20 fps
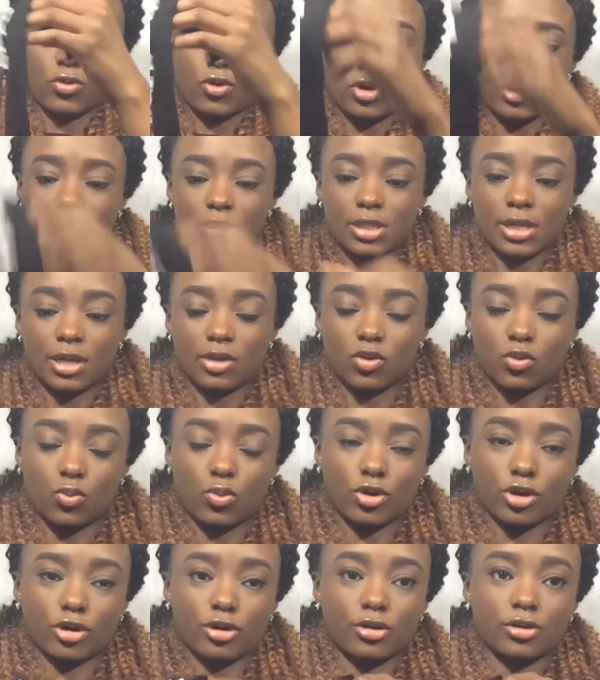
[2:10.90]
course, they got the
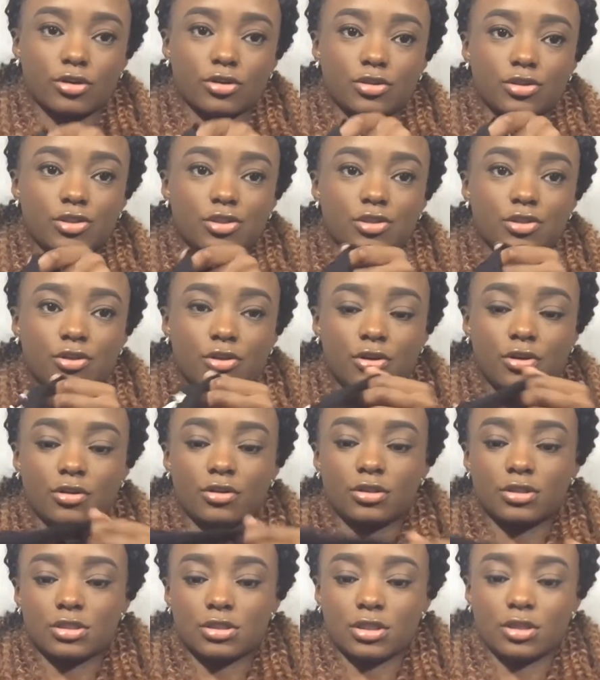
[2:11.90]
words
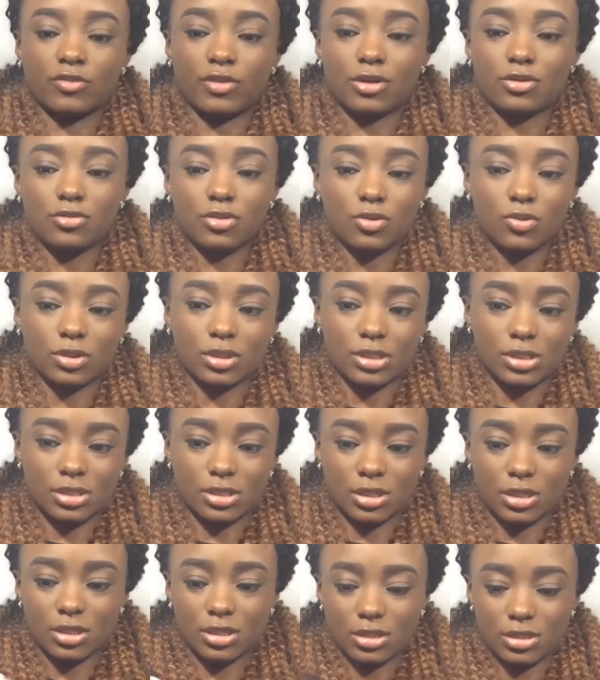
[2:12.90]
on the sleeve. I don't know what this
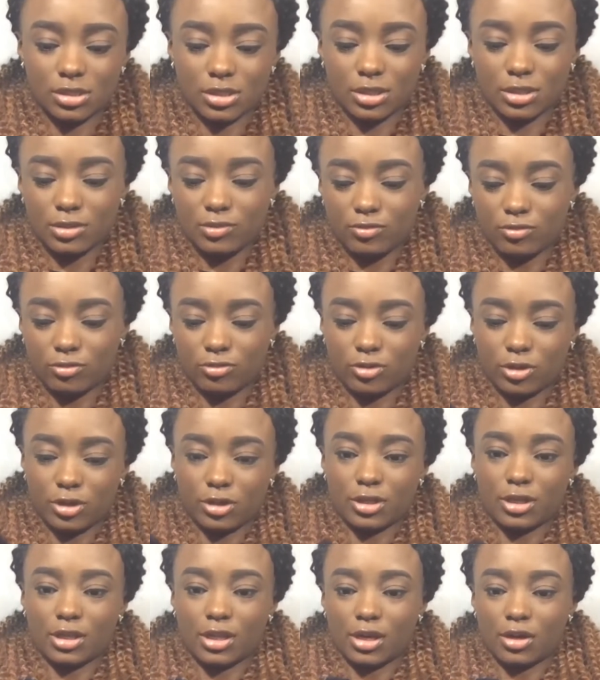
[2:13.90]
says. I didn't even figure that